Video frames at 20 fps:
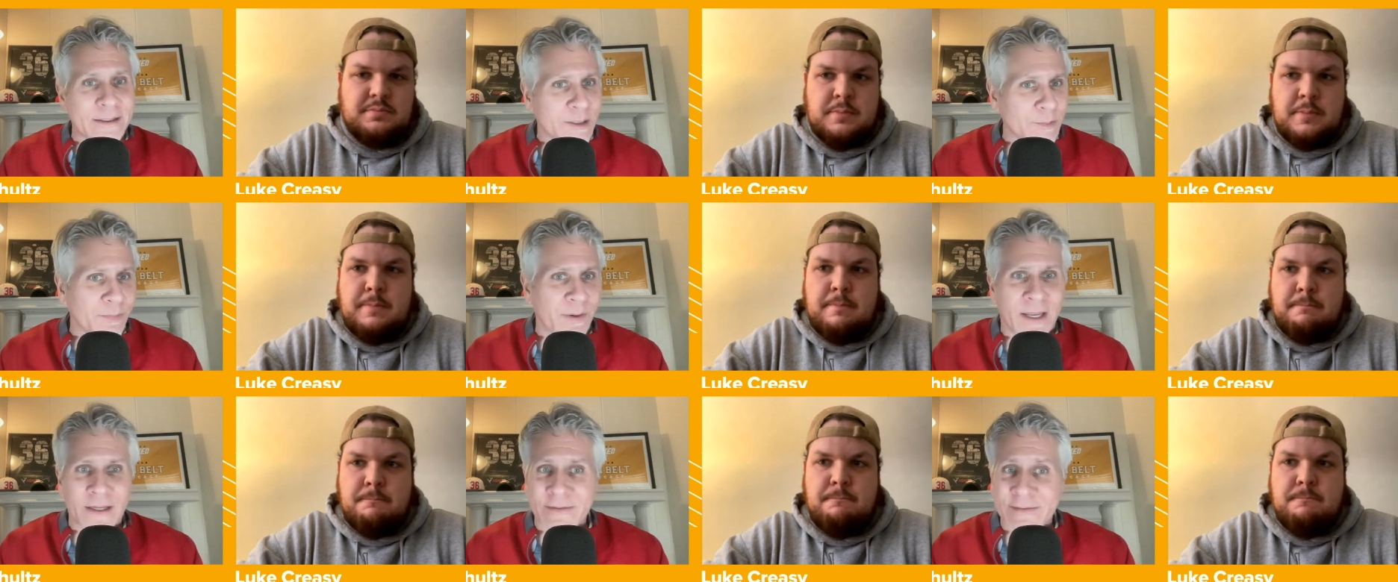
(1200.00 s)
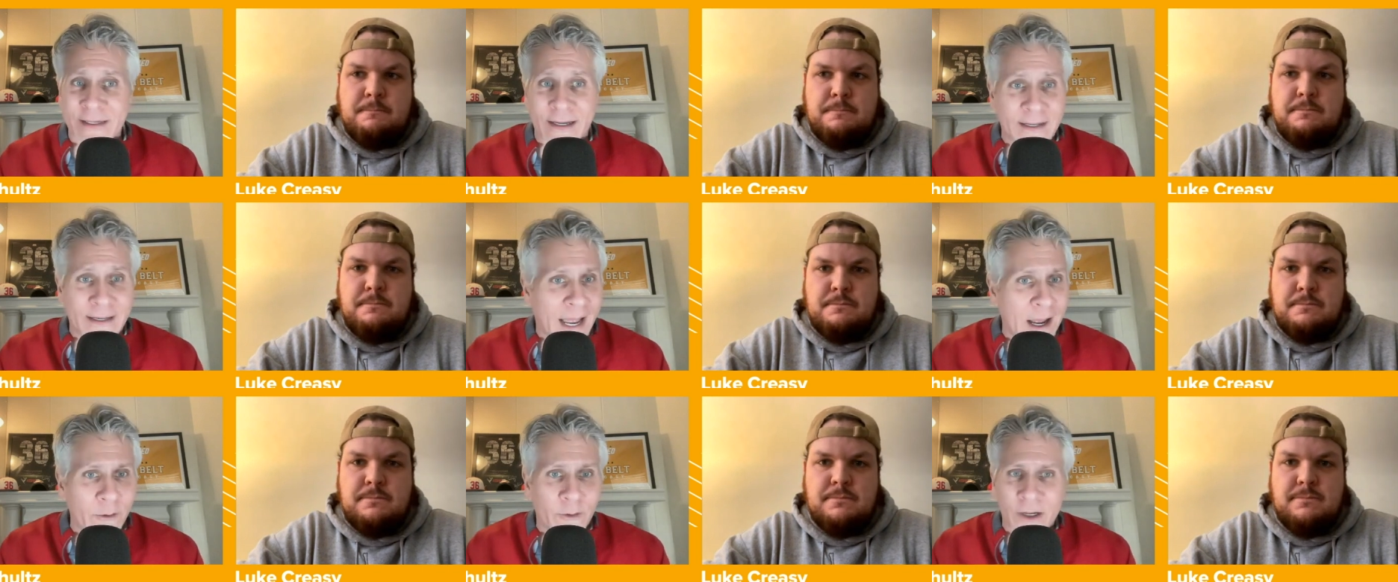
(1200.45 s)
Speaker 1: depends on
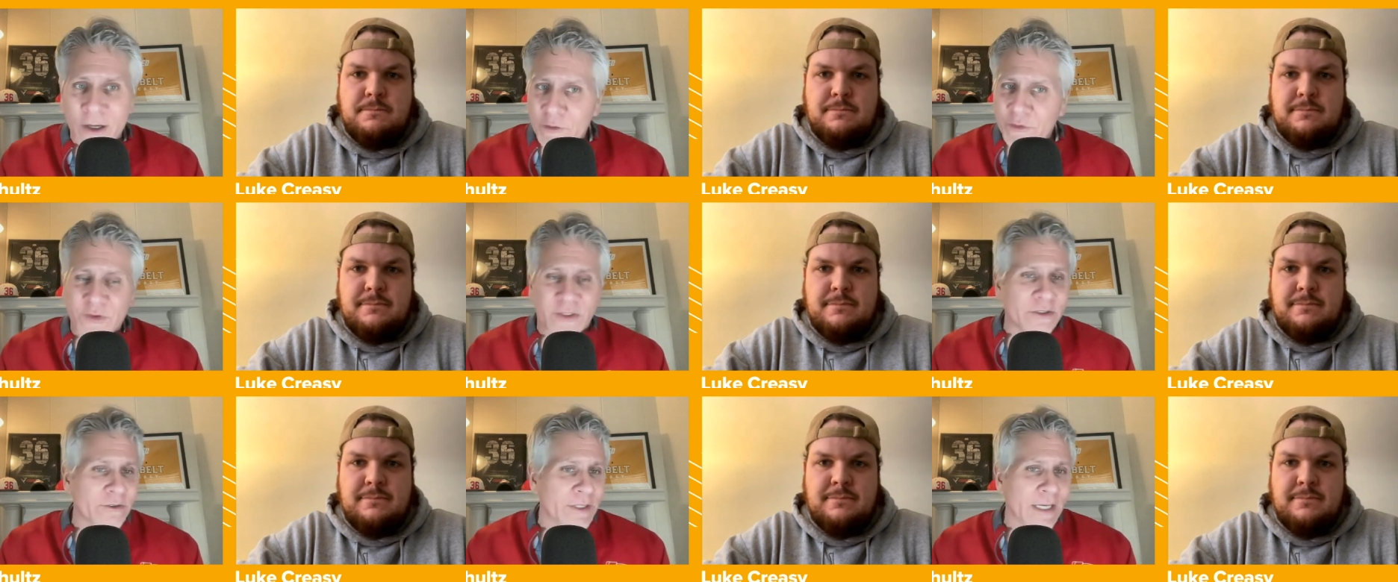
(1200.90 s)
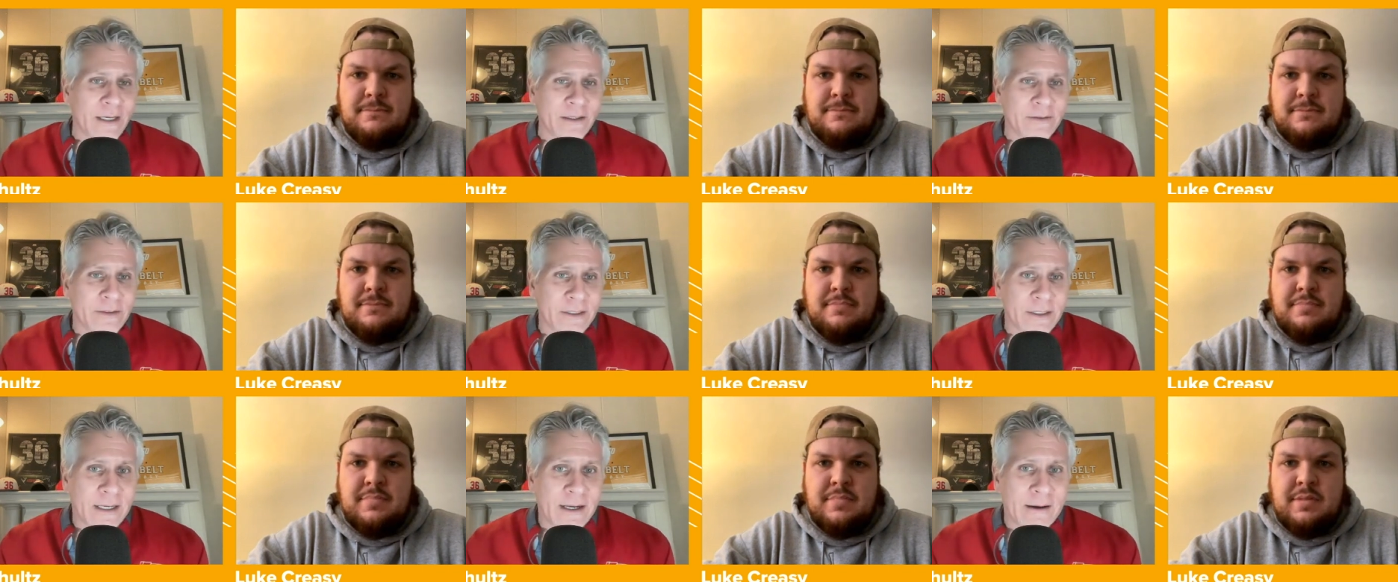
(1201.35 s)
how healthy you guys, you
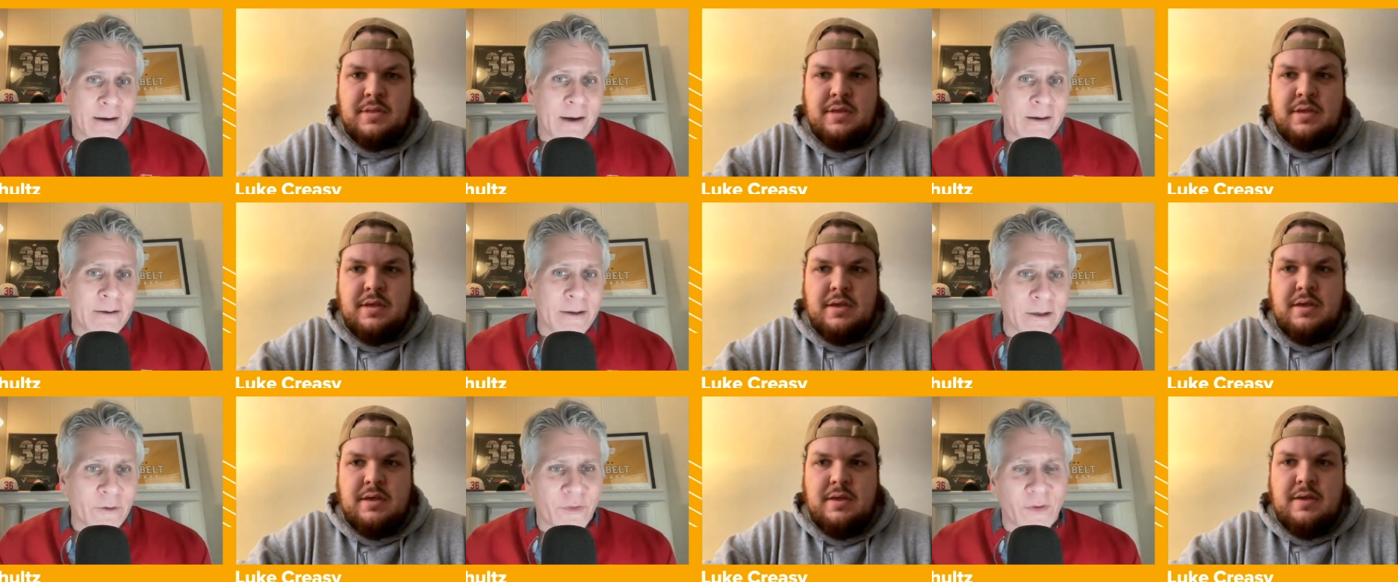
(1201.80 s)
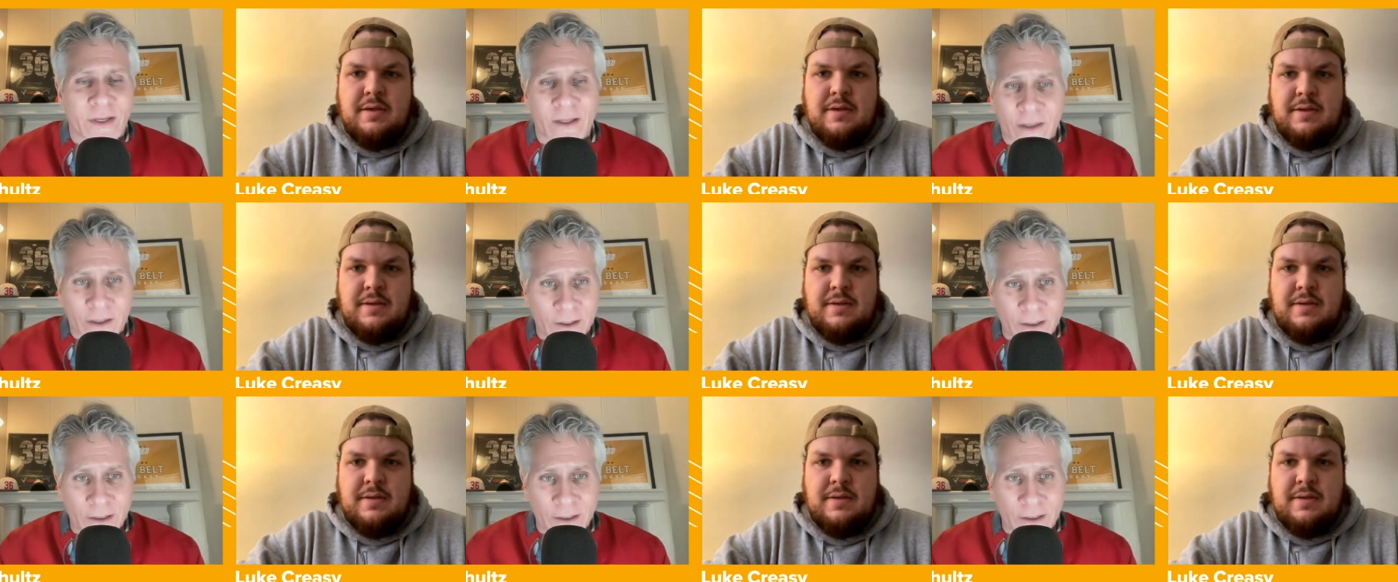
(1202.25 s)
know, how healthy they are.